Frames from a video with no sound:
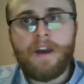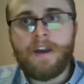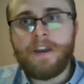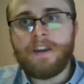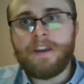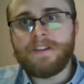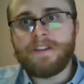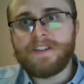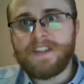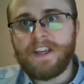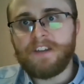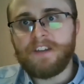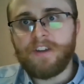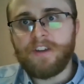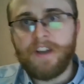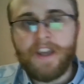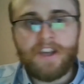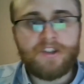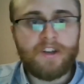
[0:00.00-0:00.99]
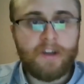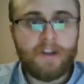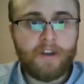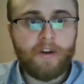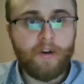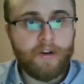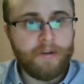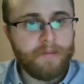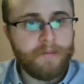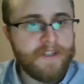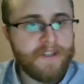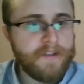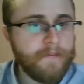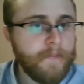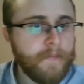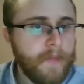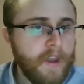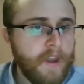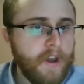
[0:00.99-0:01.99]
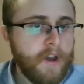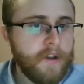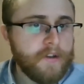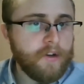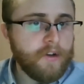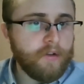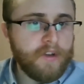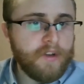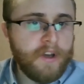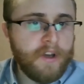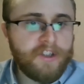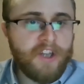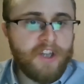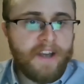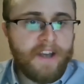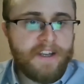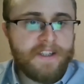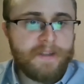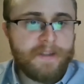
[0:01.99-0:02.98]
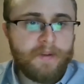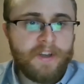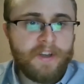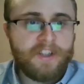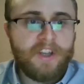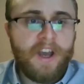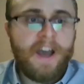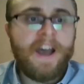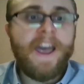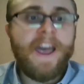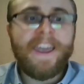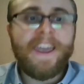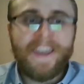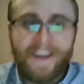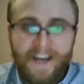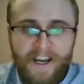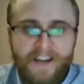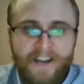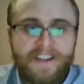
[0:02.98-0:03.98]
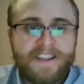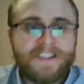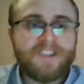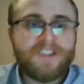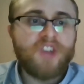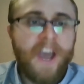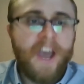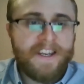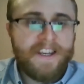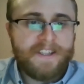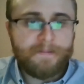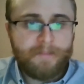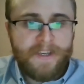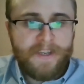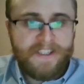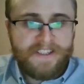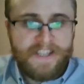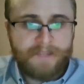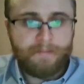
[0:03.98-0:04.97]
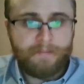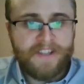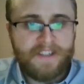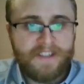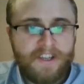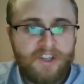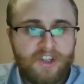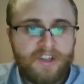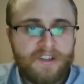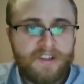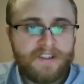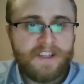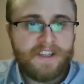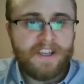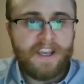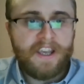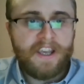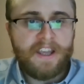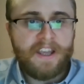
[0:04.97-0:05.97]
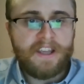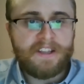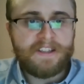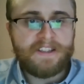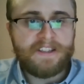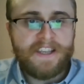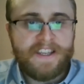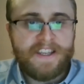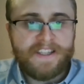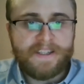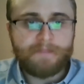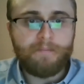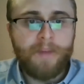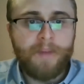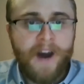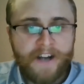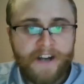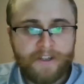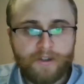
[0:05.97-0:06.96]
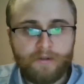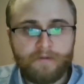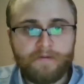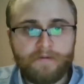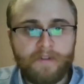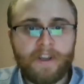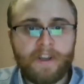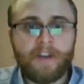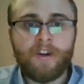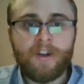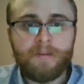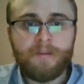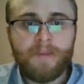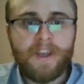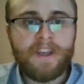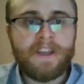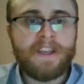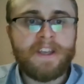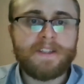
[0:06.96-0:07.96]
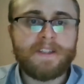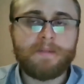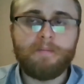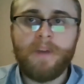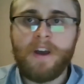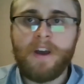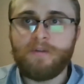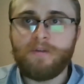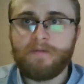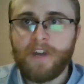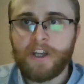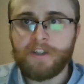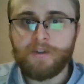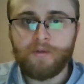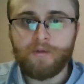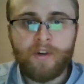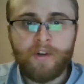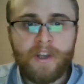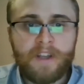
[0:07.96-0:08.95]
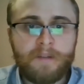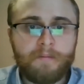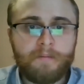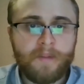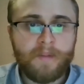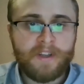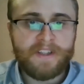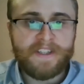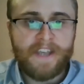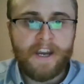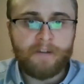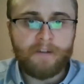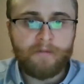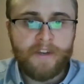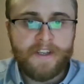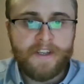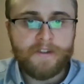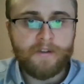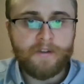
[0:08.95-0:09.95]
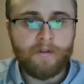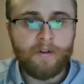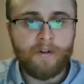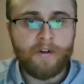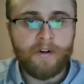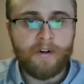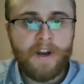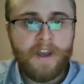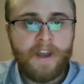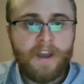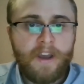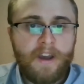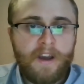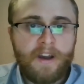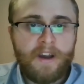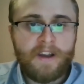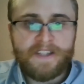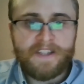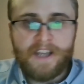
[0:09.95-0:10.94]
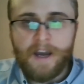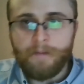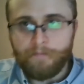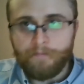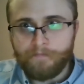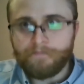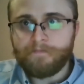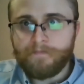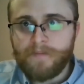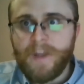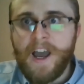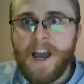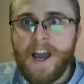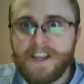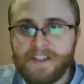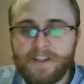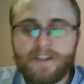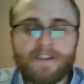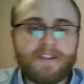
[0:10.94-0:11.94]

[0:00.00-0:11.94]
in Central Asian economies. So here is China's business positions in these parts of economy. It's manufacturing, service, or some other